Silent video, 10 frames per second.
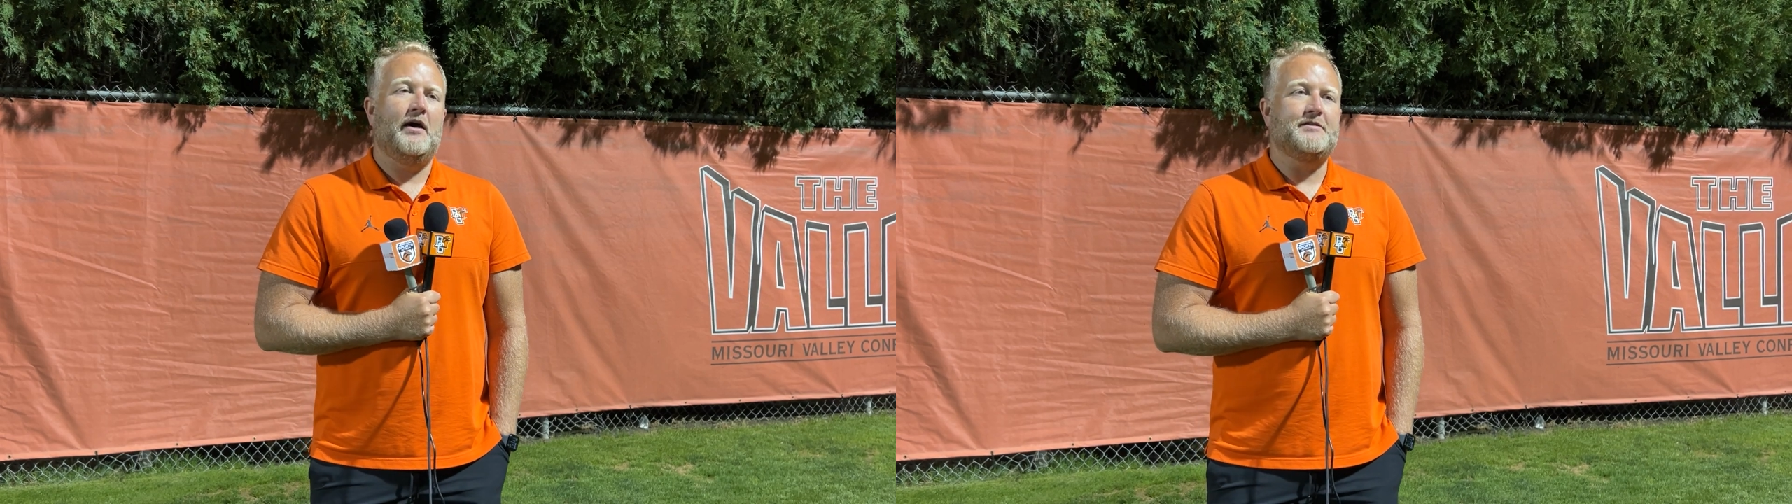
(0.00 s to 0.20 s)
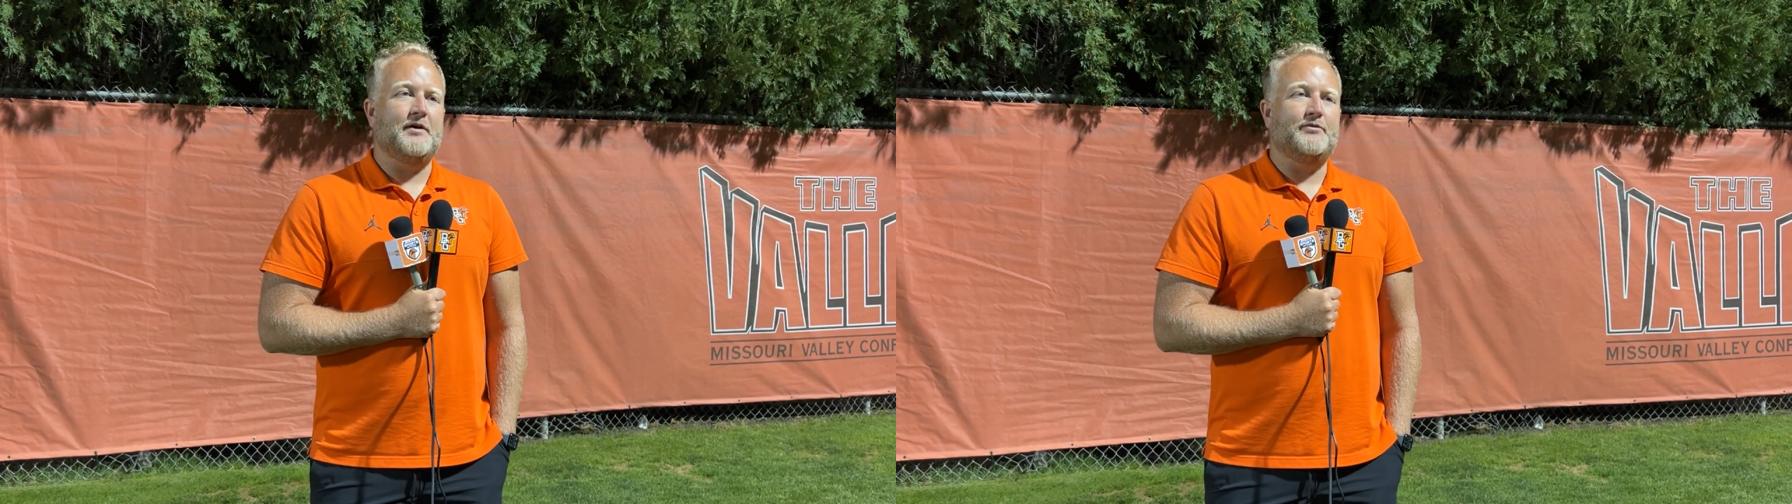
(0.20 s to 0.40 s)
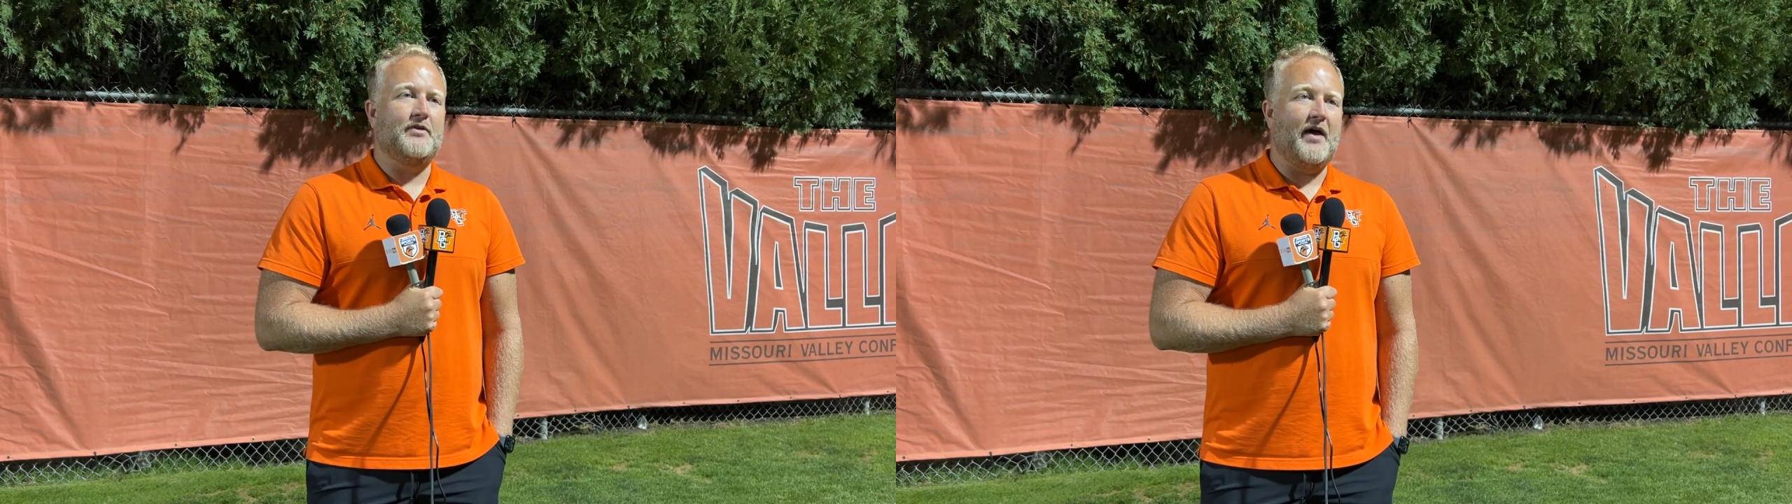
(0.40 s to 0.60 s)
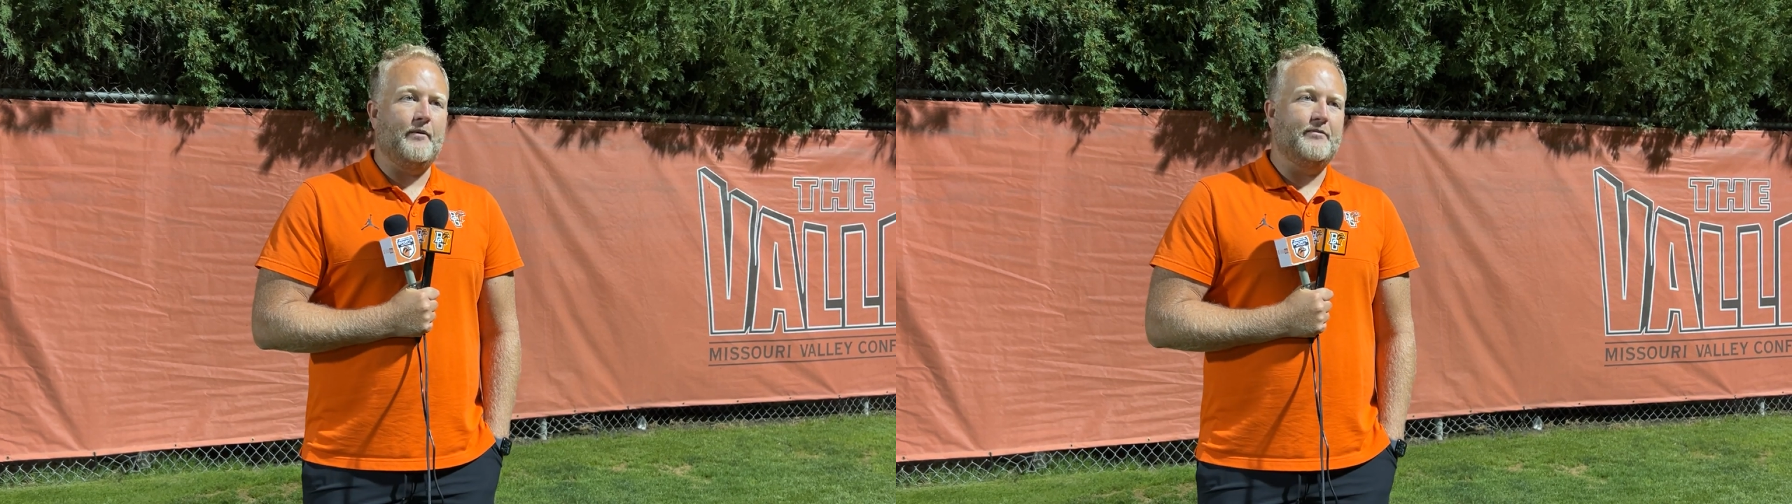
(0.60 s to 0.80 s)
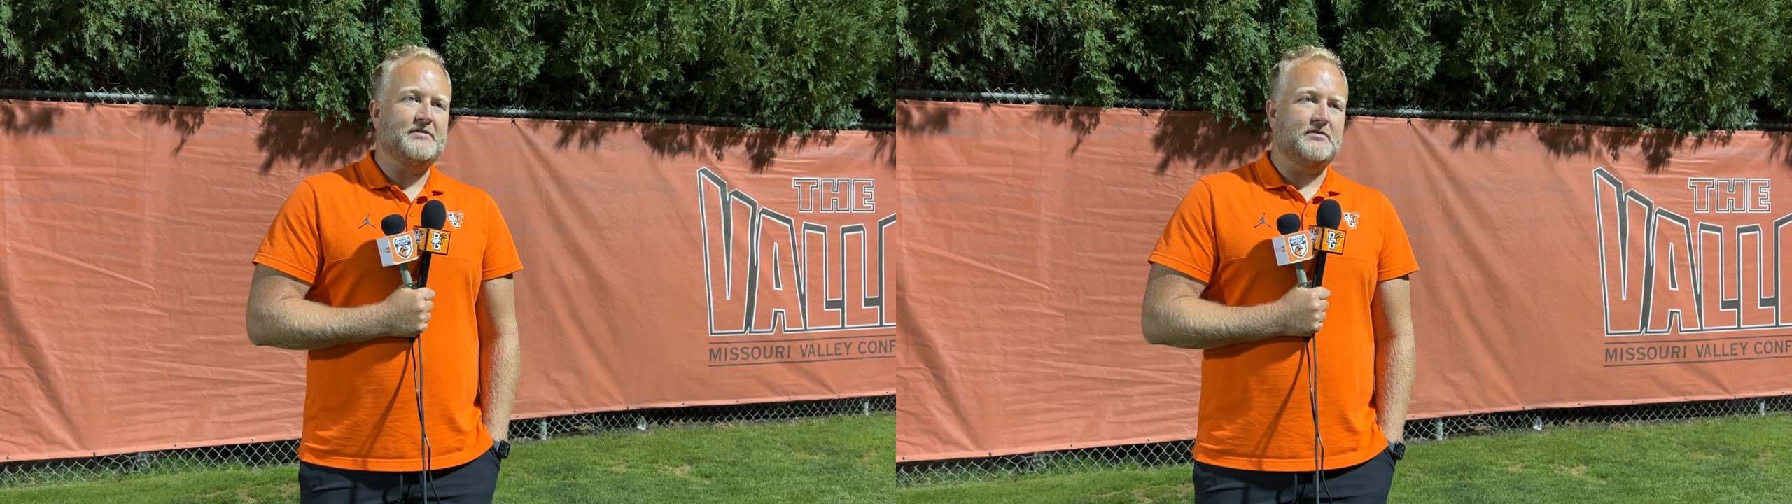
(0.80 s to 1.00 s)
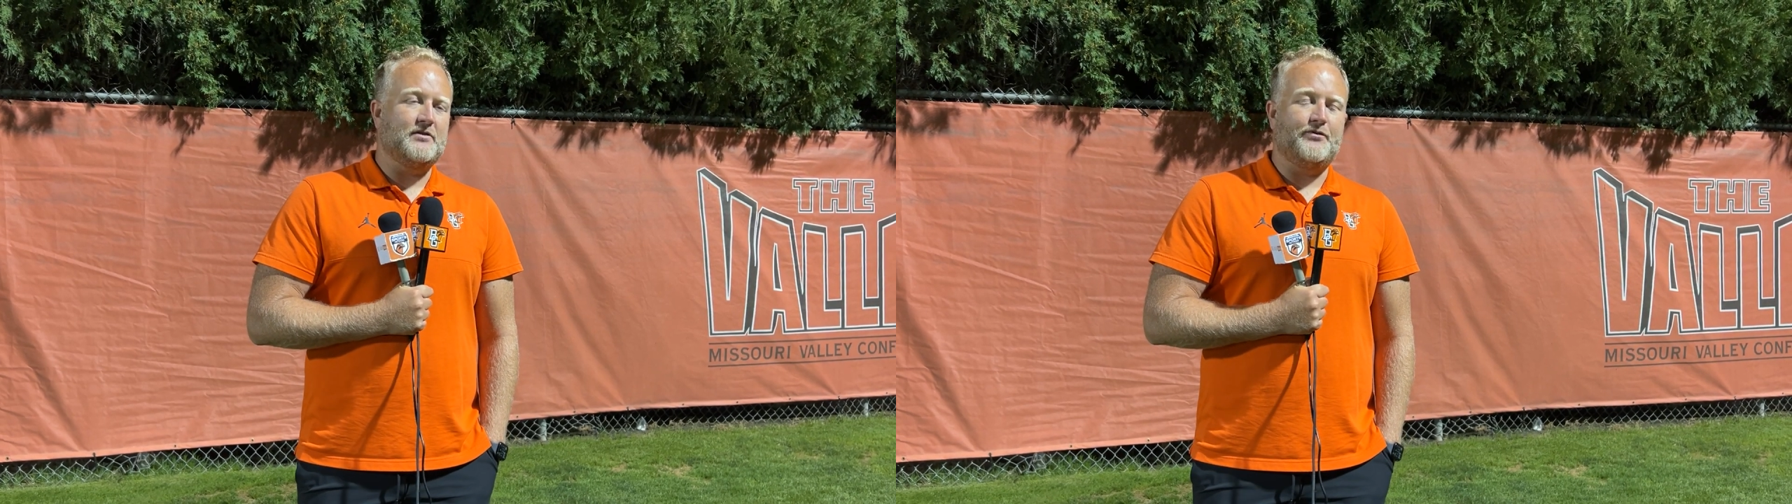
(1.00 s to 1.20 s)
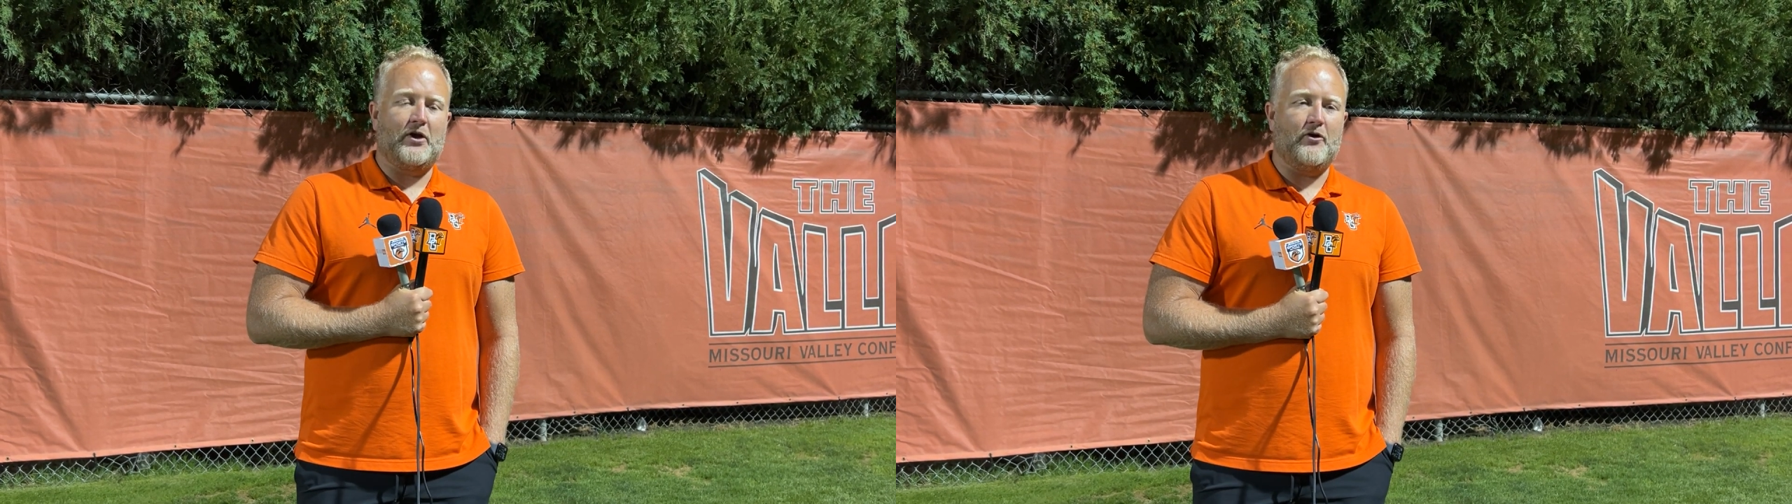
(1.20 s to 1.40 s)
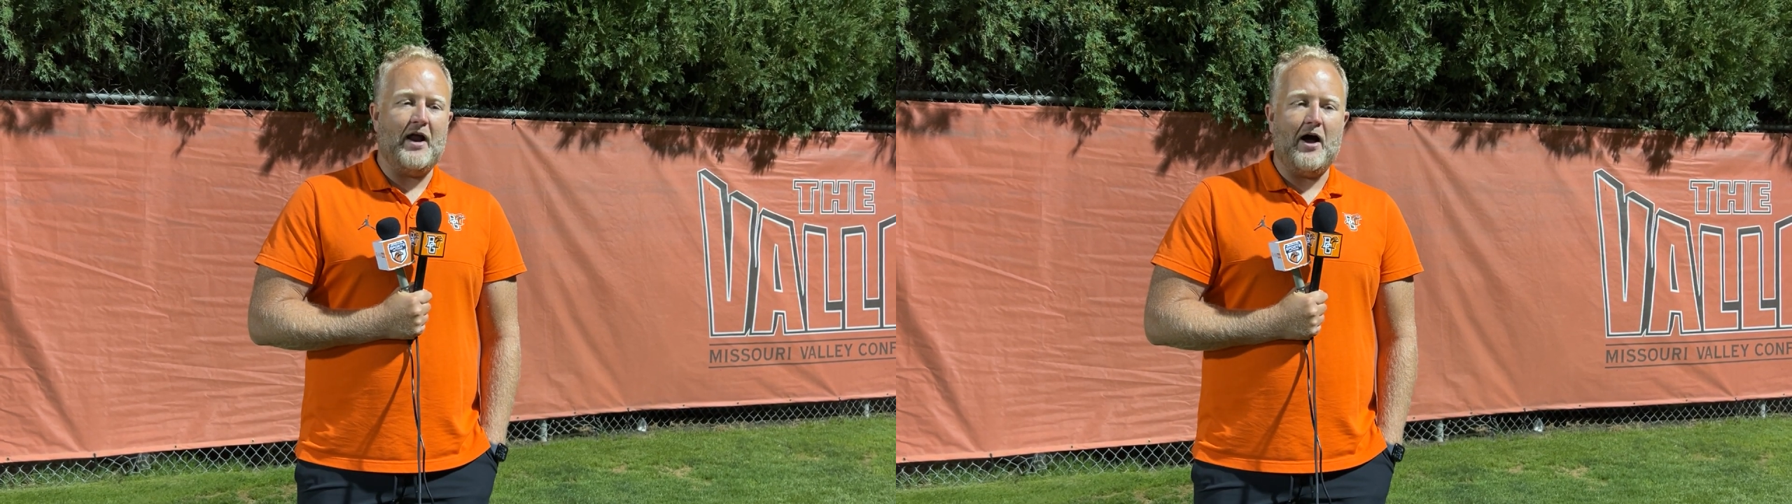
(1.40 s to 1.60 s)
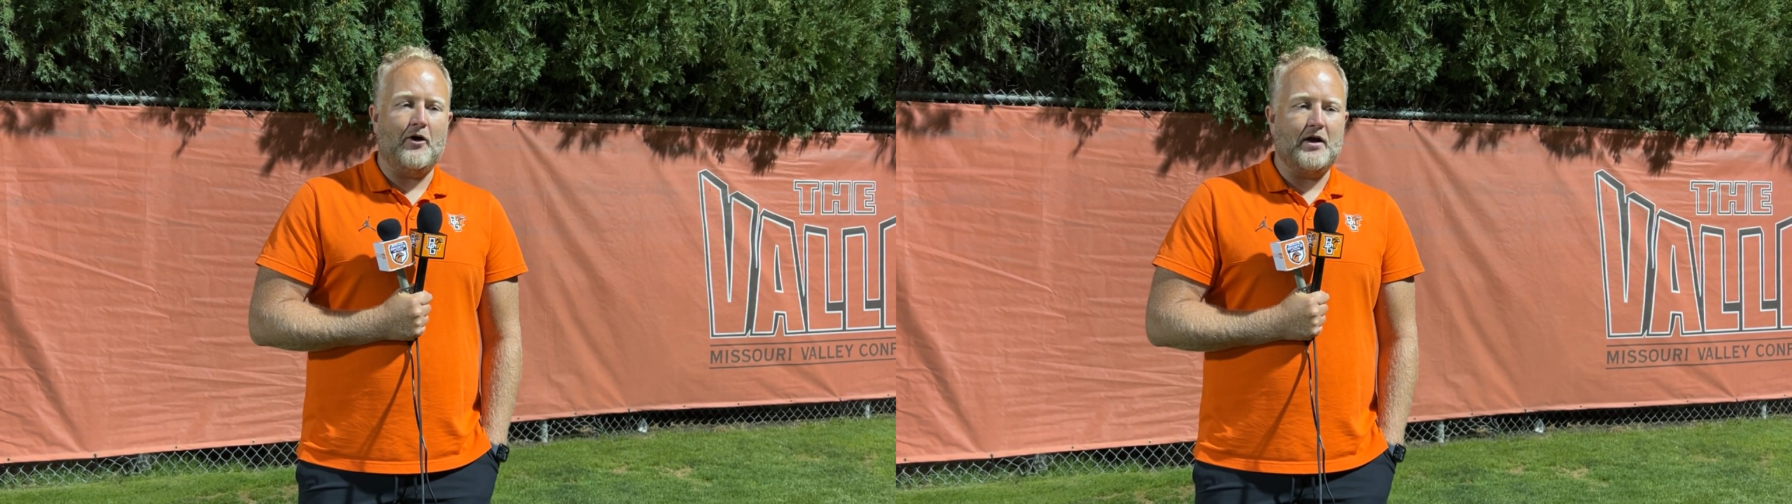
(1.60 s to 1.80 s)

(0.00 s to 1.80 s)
It's up to them to, to figure it out.